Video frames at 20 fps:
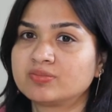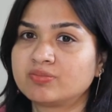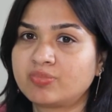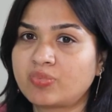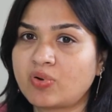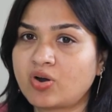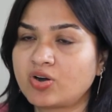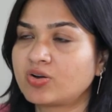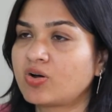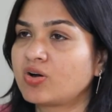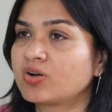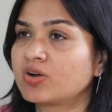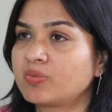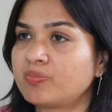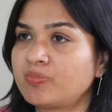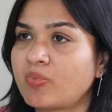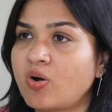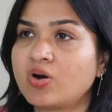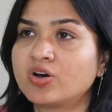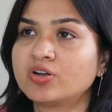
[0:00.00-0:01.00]
porn
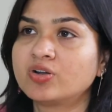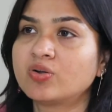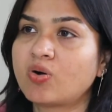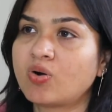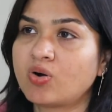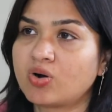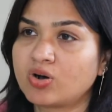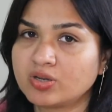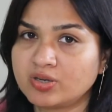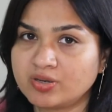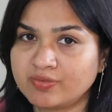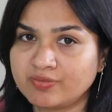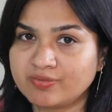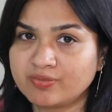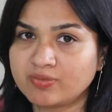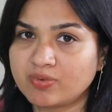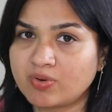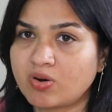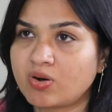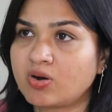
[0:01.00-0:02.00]
on
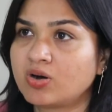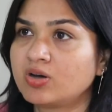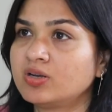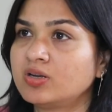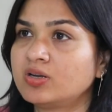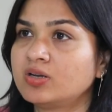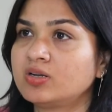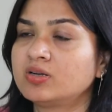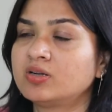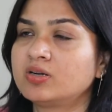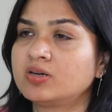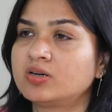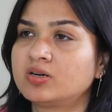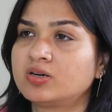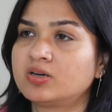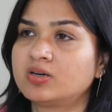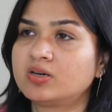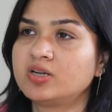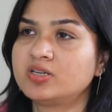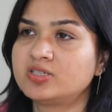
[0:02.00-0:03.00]

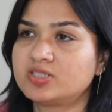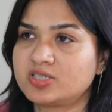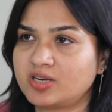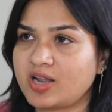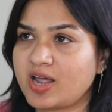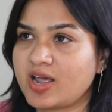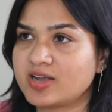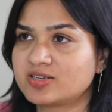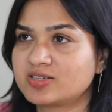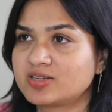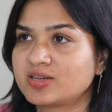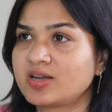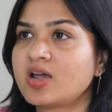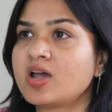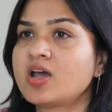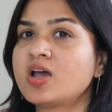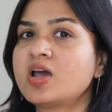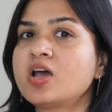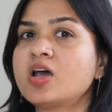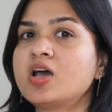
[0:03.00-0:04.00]
internet.
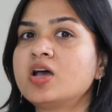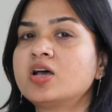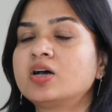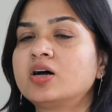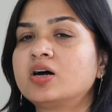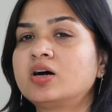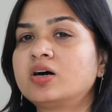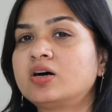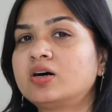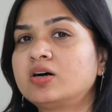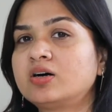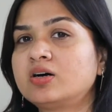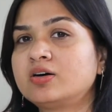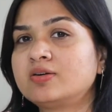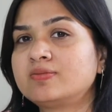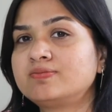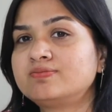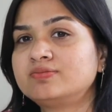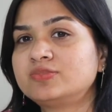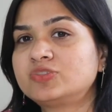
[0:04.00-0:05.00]

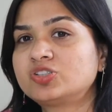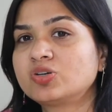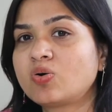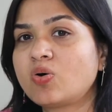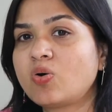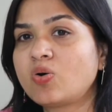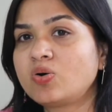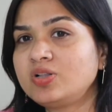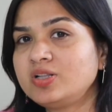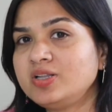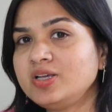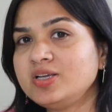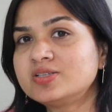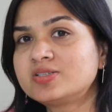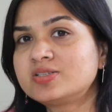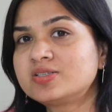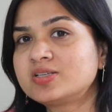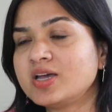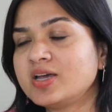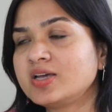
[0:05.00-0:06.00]
So all
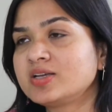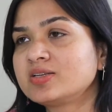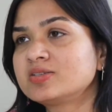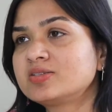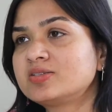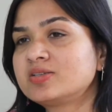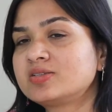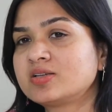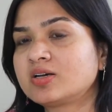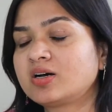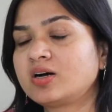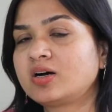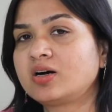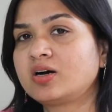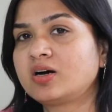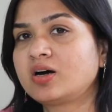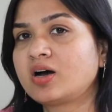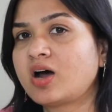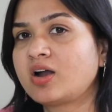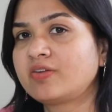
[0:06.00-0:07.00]
these things
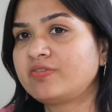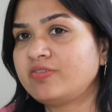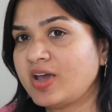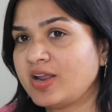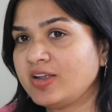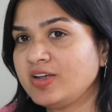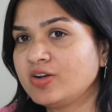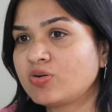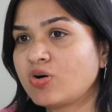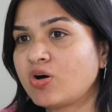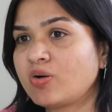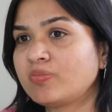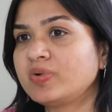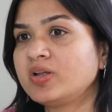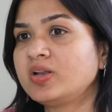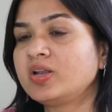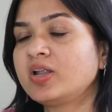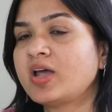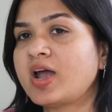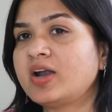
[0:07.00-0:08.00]
are very
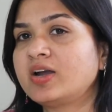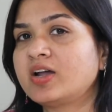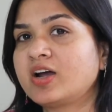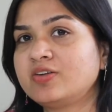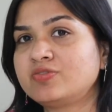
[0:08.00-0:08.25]
common, and I